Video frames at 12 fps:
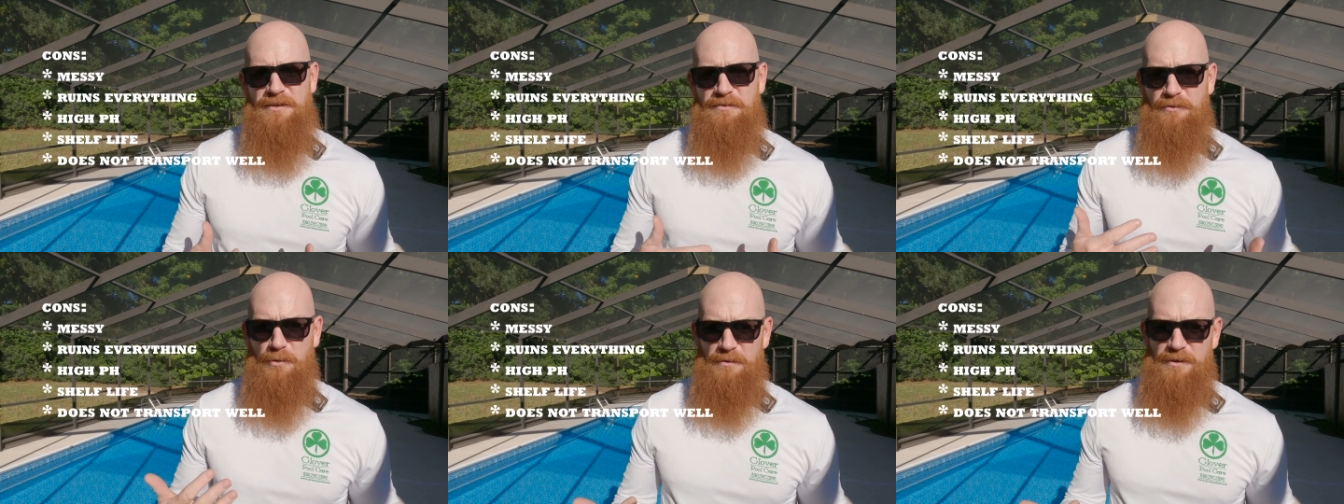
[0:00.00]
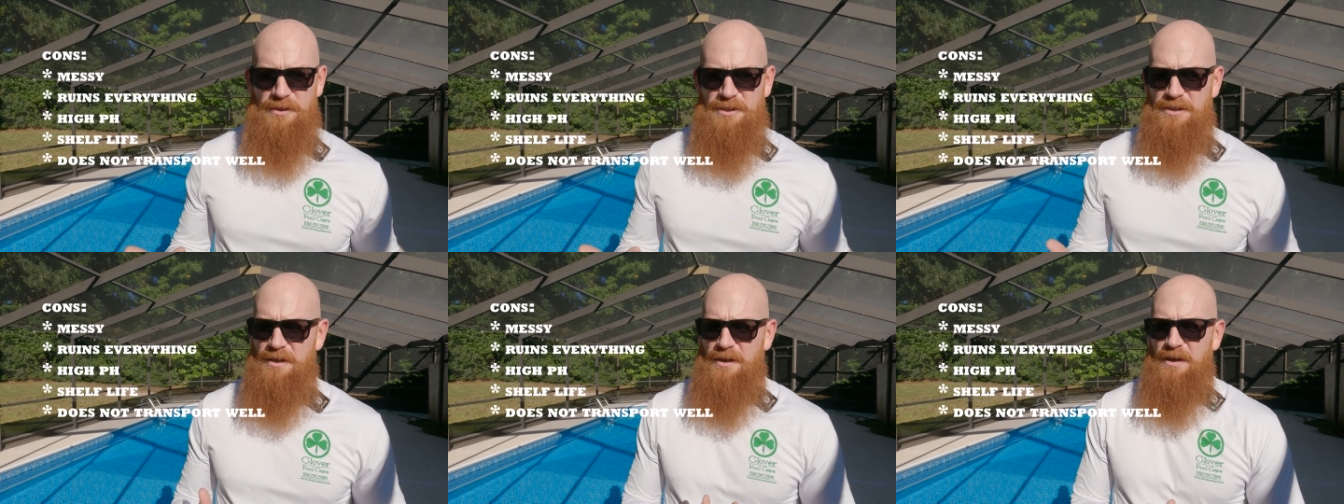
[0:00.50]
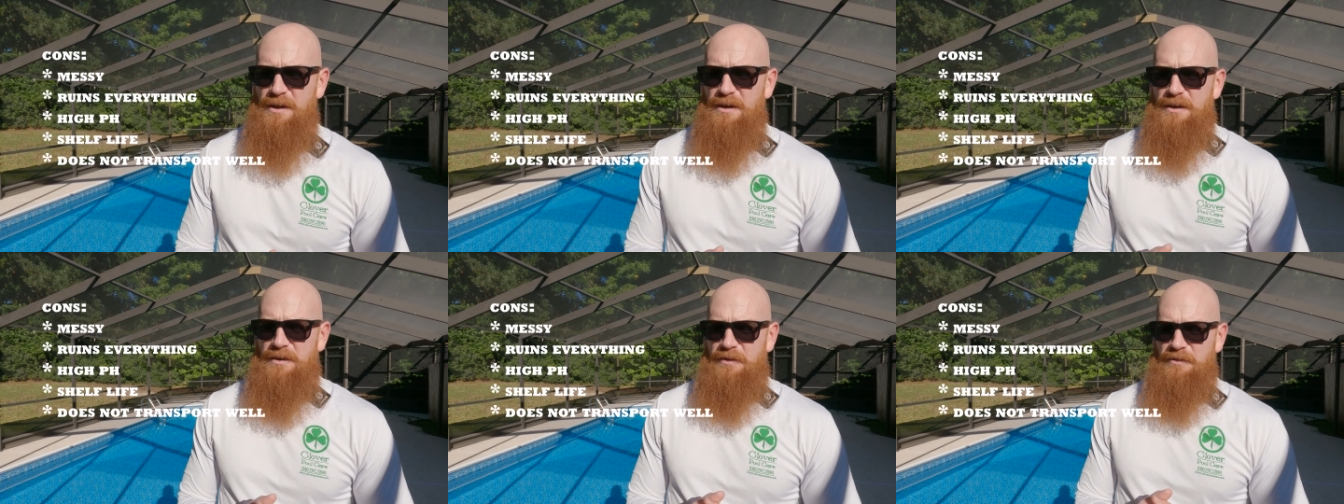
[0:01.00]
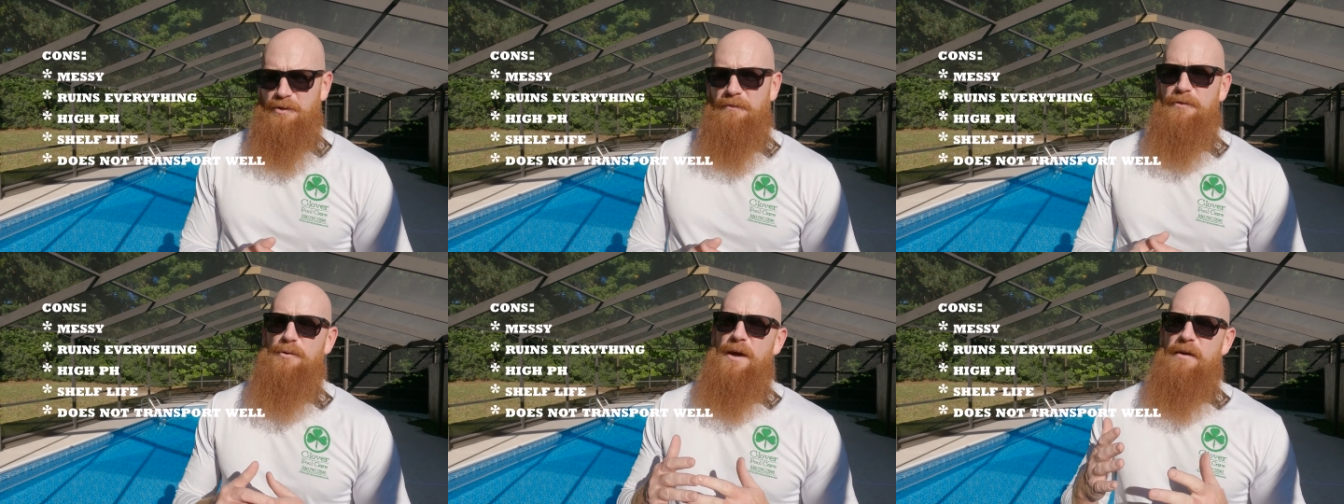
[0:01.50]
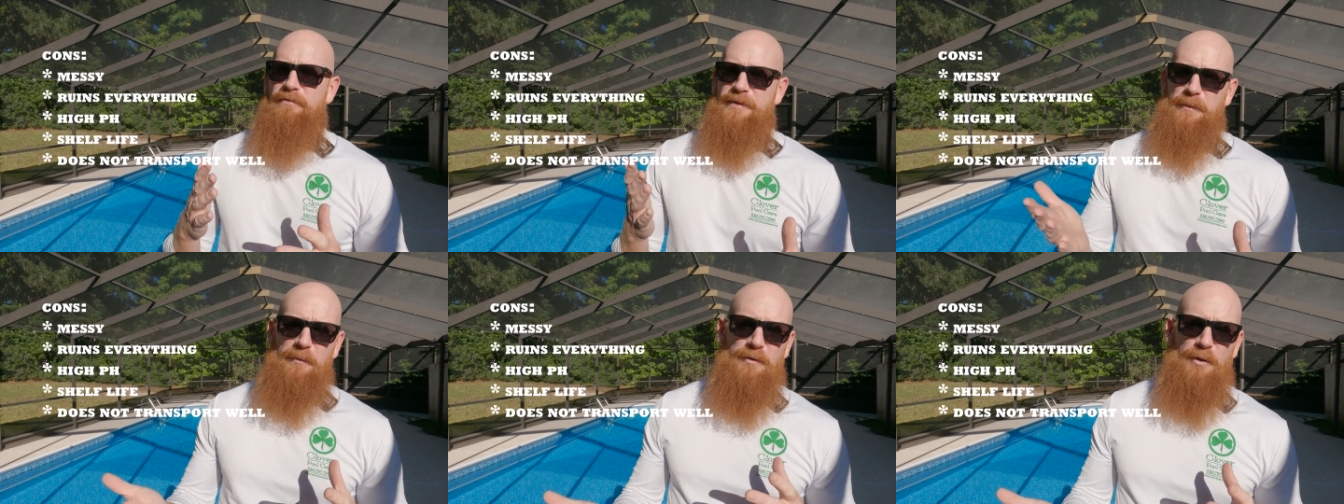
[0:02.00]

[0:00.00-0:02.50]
and storage. So if you have liquid